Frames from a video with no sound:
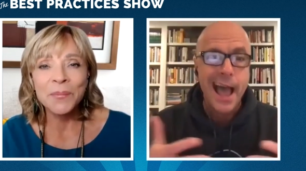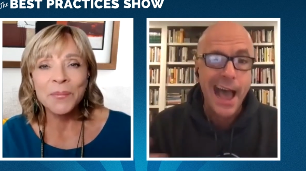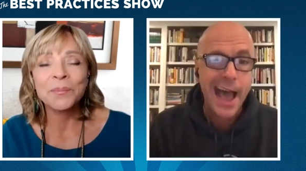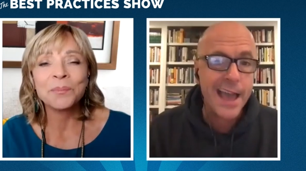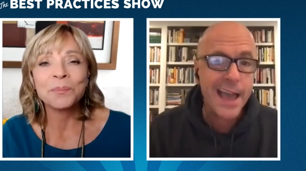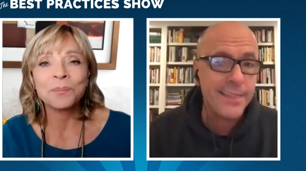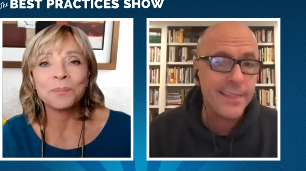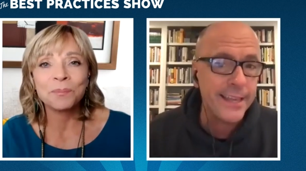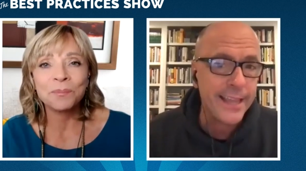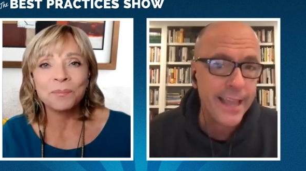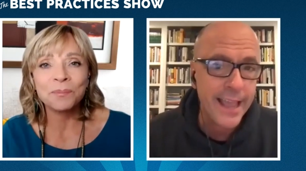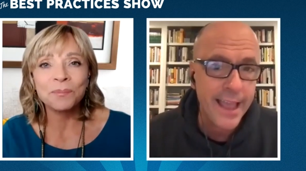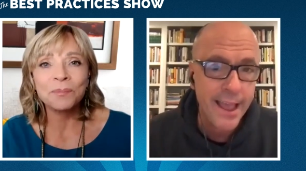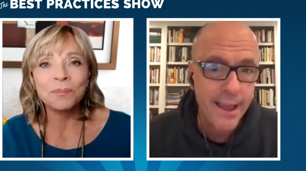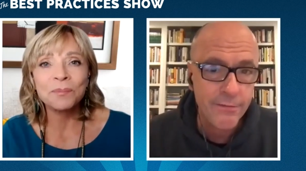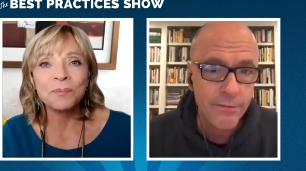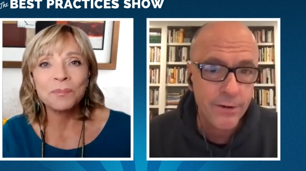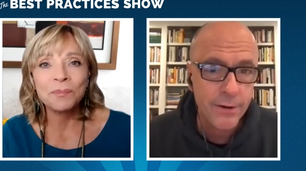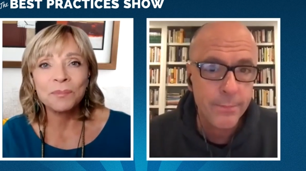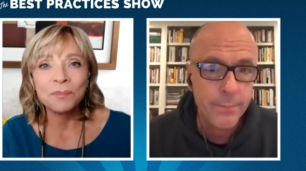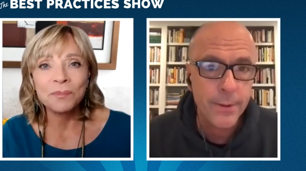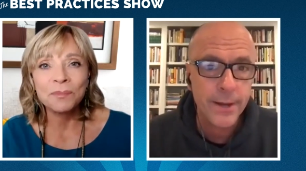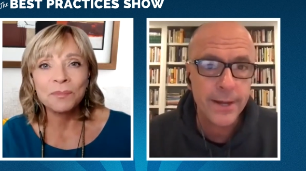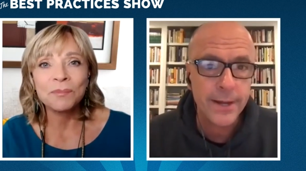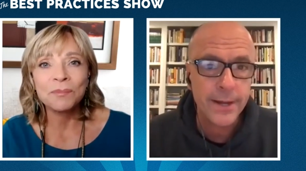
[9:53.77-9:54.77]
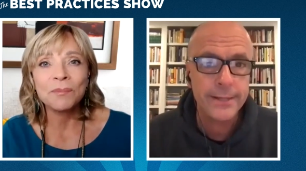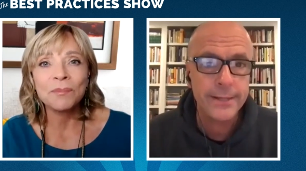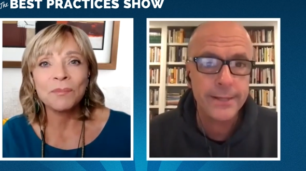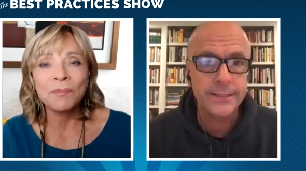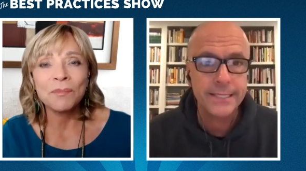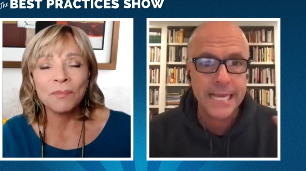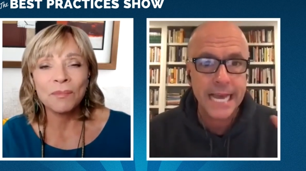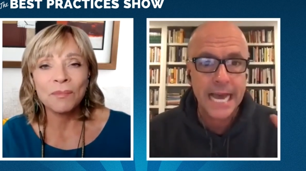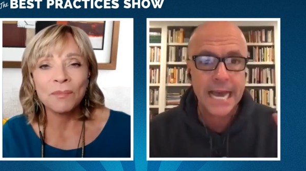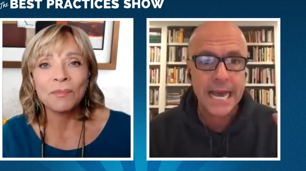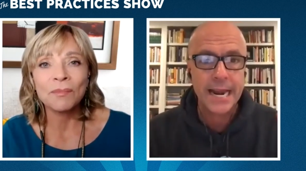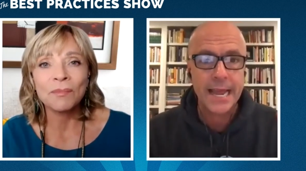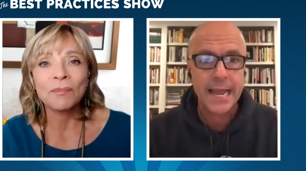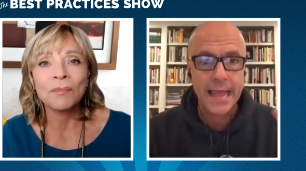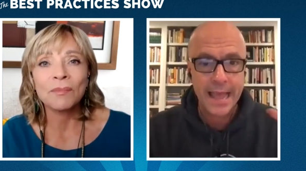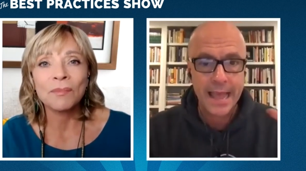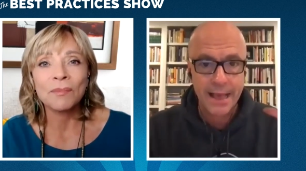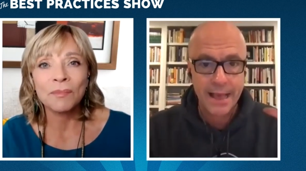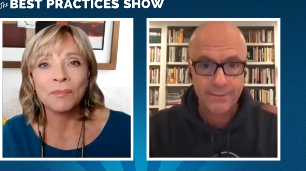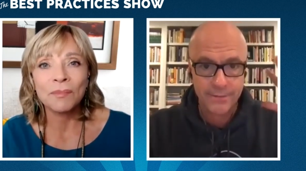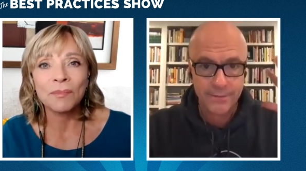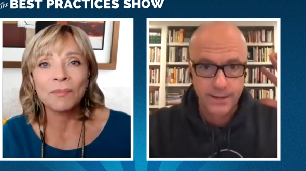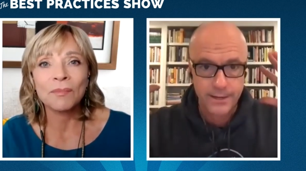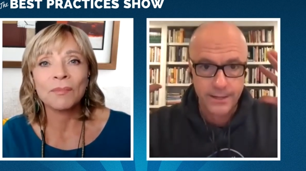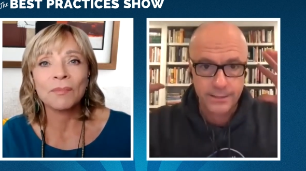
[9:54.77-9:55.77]
Speaker 1: i think everybody's got to
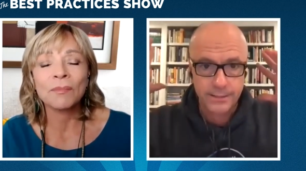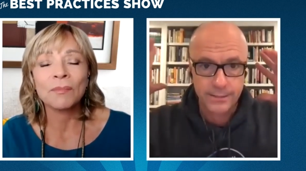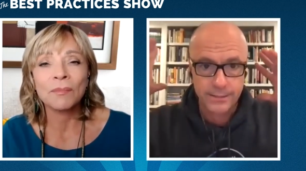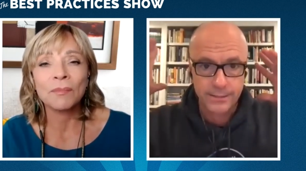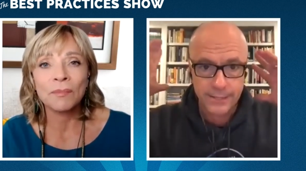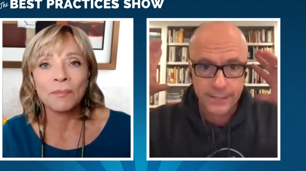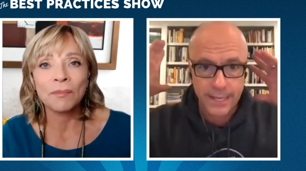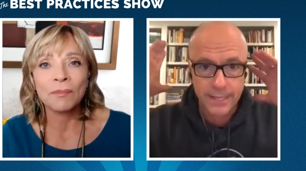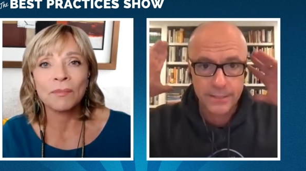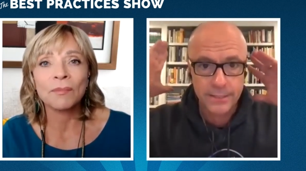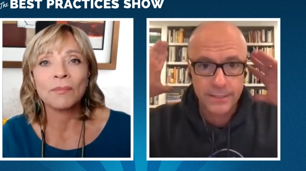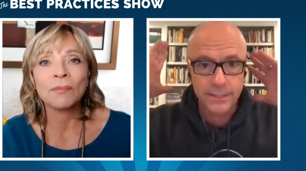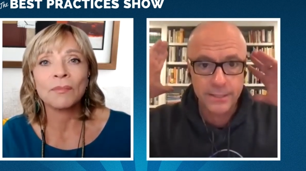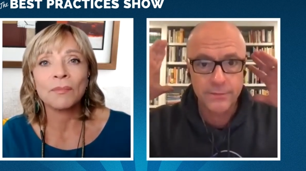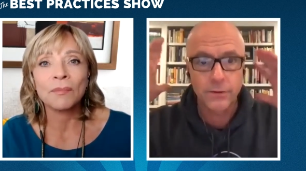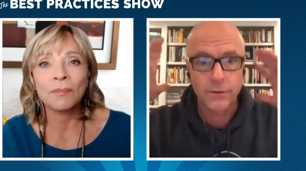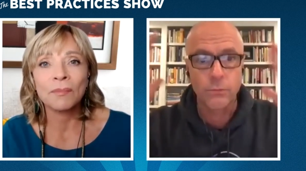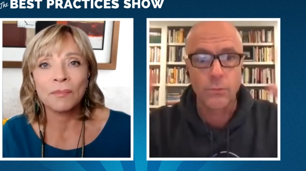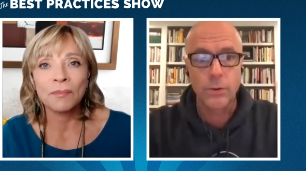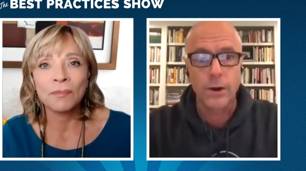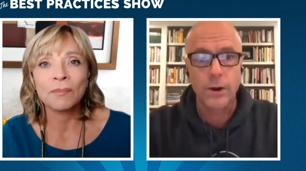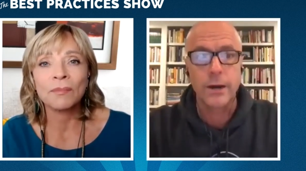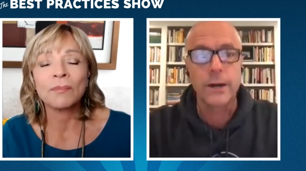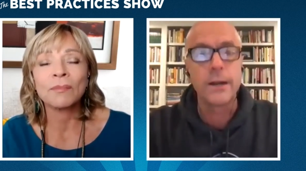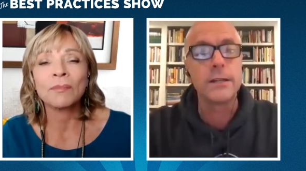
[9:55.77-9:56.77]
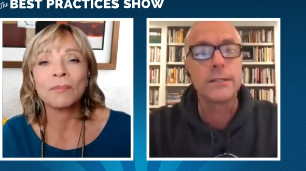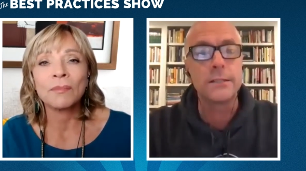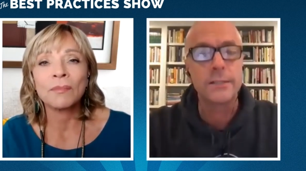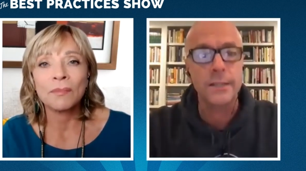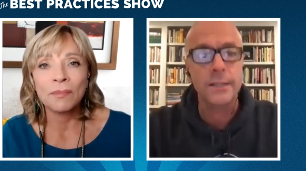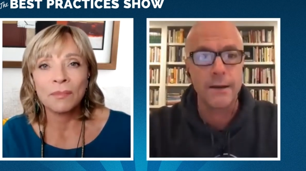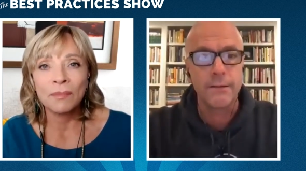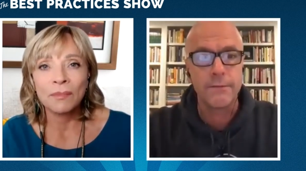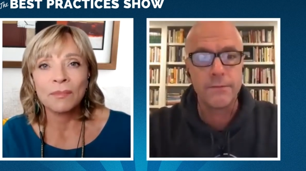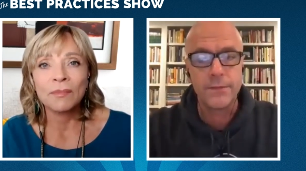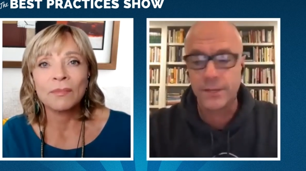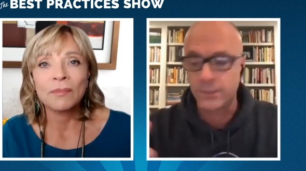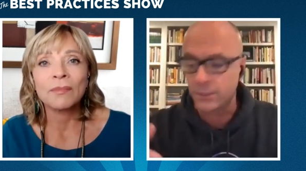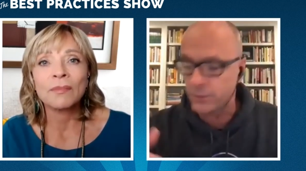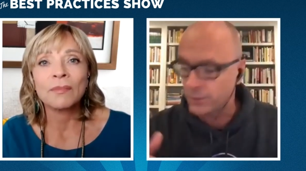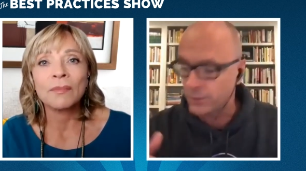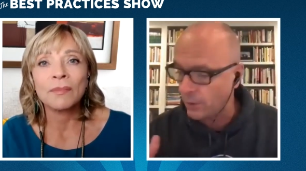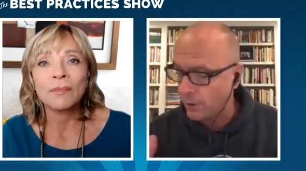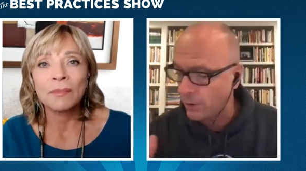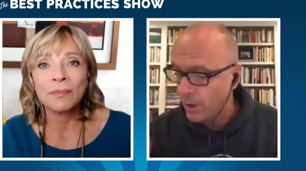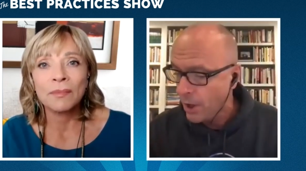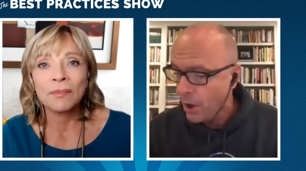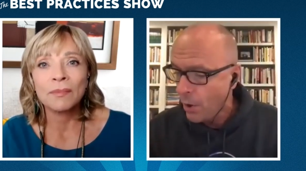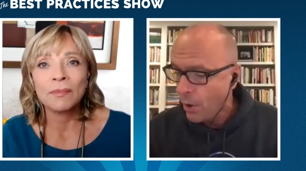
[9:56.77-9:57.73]
have a sense of awareness of this so